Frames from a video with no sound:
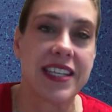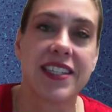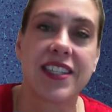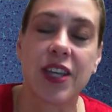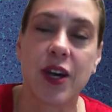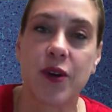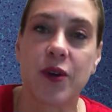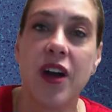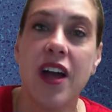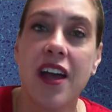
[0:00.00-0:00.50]

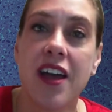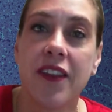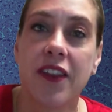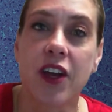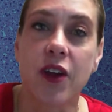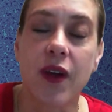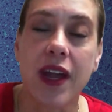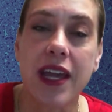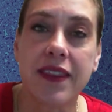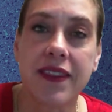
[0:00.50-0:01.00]
So the
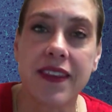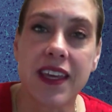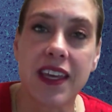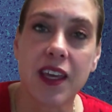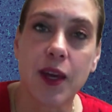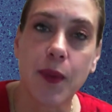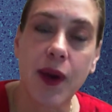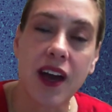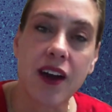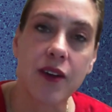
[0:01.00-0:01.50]
great thing
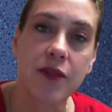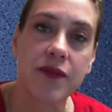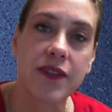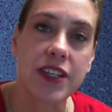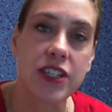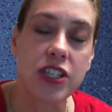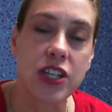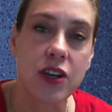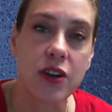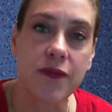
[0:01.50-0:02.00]
about
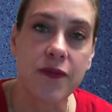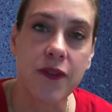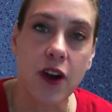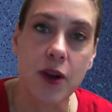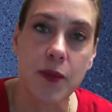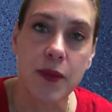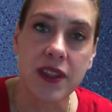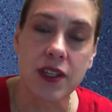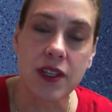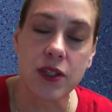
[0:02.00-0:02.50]

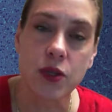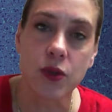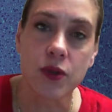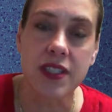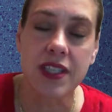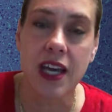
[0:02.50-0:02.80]
Visiopharm and the tools